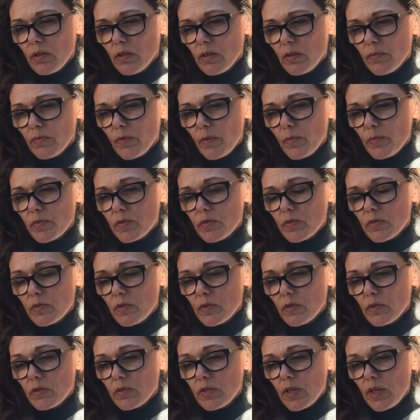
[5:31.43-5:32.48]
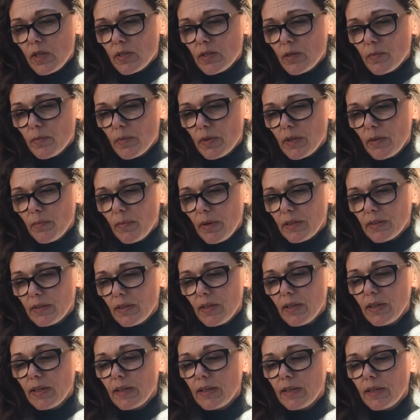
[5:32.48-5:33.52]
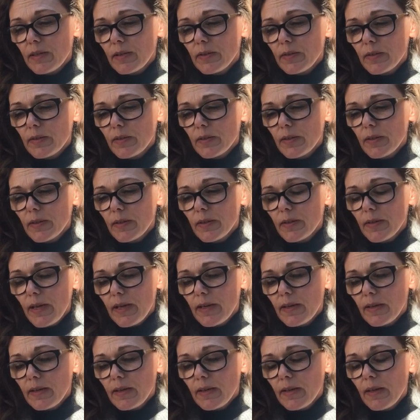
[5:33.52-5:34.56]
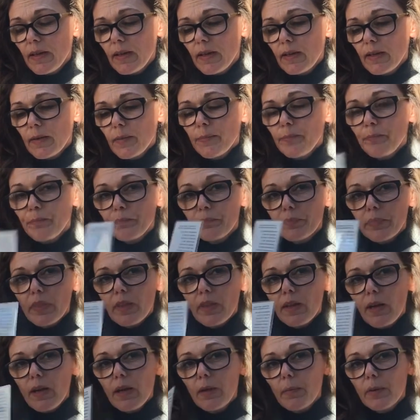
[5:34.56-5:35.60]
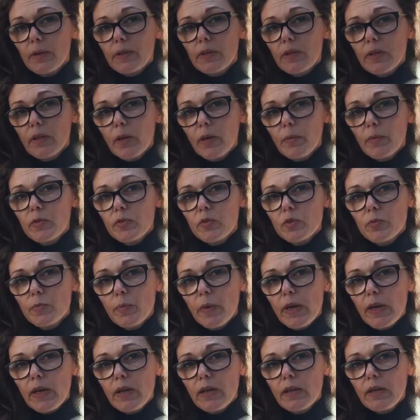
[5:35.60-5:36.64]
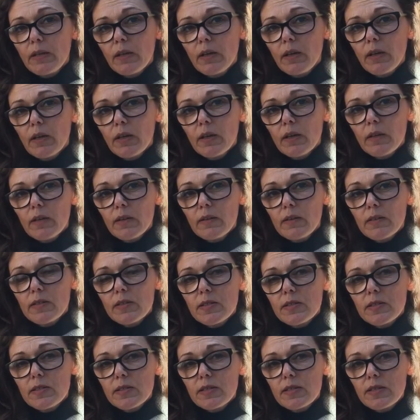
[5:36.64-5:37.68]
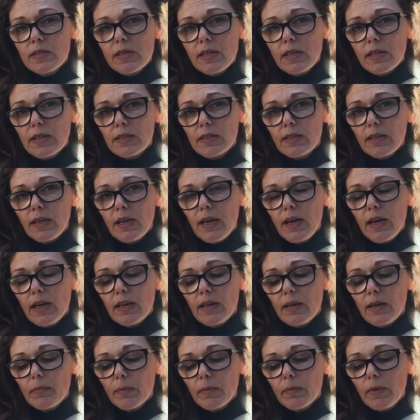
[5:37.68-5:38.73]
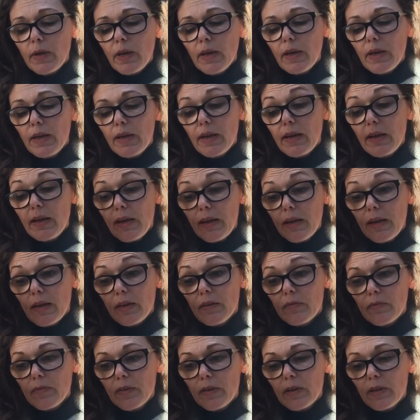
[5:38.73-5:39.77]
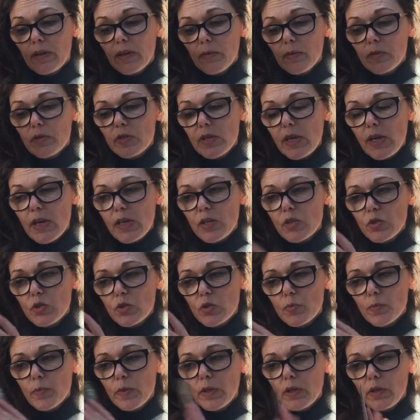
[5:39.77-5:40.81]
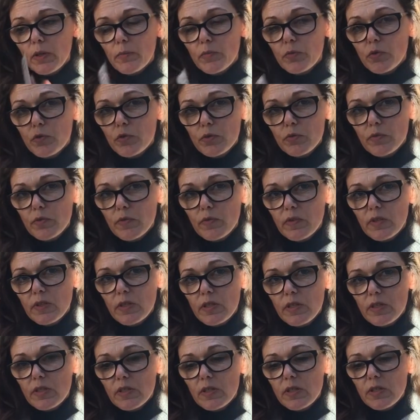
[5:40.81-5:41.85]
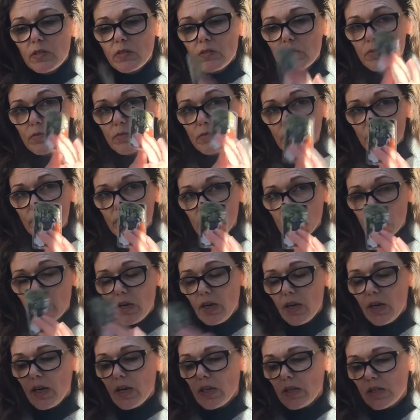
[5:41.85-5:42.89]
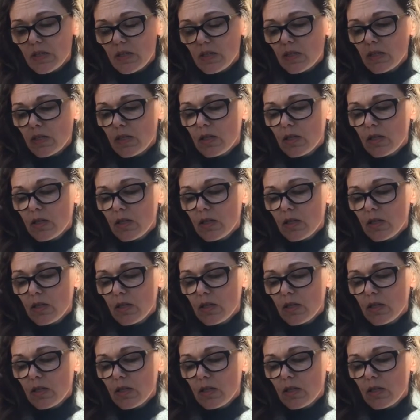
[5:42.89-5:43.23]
from Santa Maria Magdalena, and I picked it up in Spain. This is the second card I have, and I was asked to pick up two of these and two of the cards.